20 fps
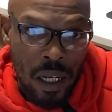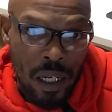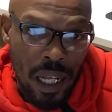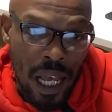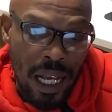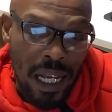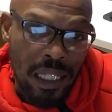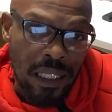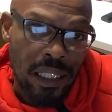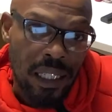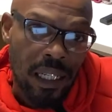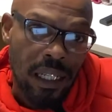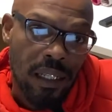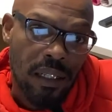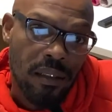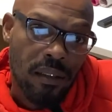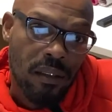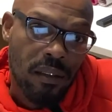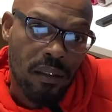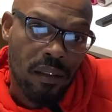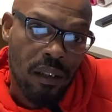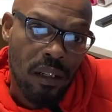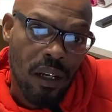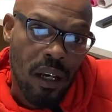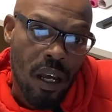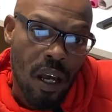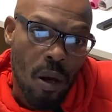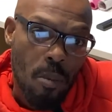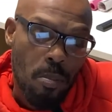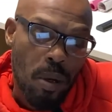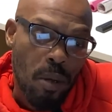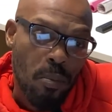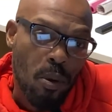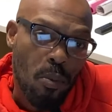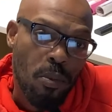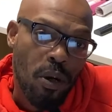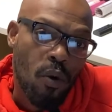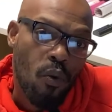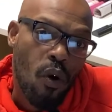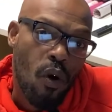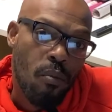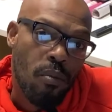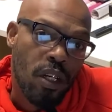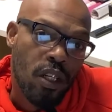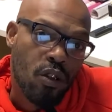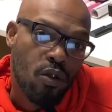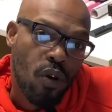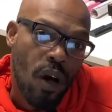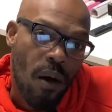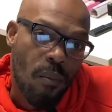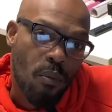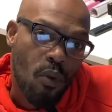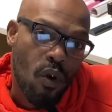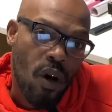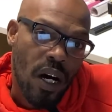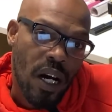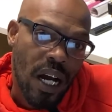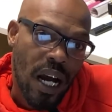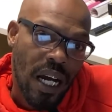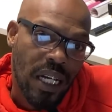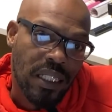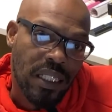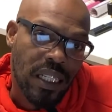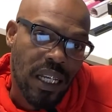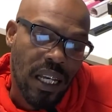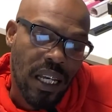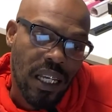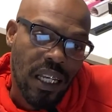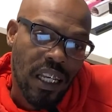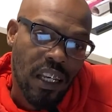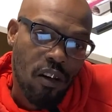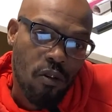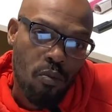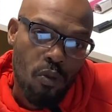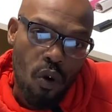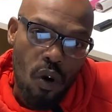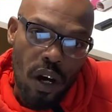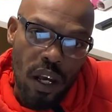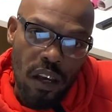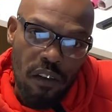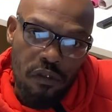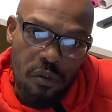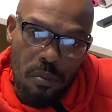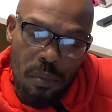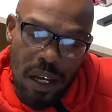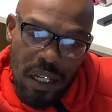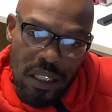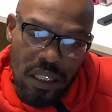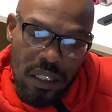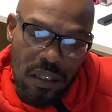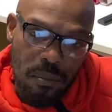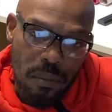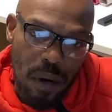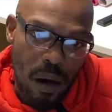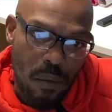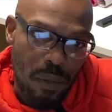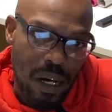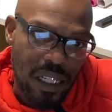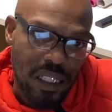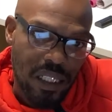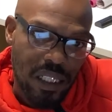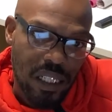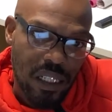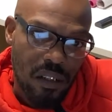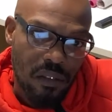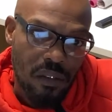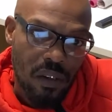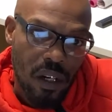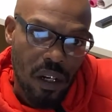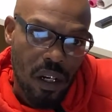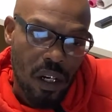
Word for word: like I said, people been wanting me to drop more content and give more information about myself.